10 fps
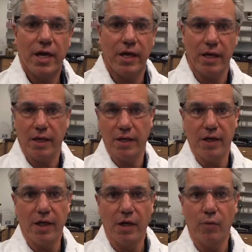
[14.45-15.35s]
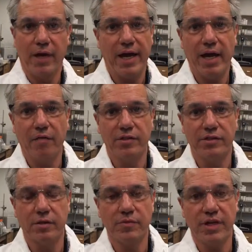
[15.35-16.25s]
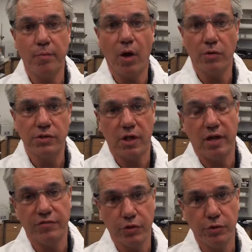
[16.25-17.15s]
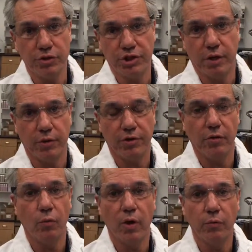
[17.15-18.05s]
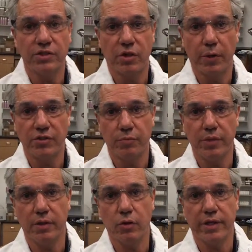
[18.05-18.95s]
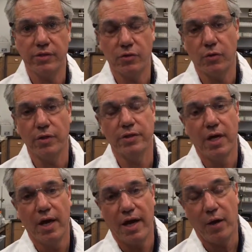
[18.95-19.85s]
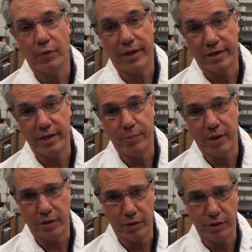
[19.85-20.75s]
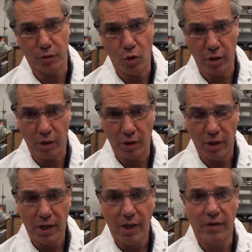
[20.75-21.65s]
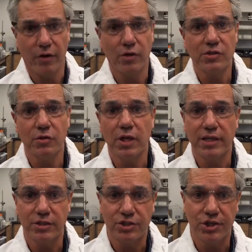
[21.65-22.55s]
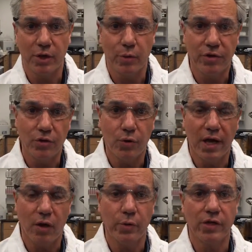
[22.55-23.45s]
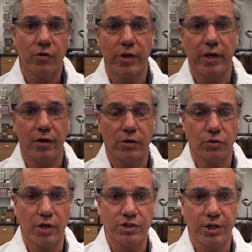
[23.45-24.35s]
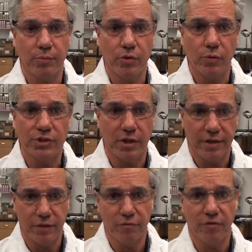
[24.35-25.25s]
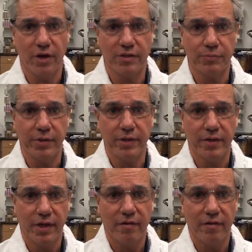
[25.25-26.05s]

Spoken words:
and what I have is some demos. I have two to share with you. One was going to be looking towards how we can keep hair cleaner longer, and I also would like to share with you how we created our dry shampoo, which I think you'll find as being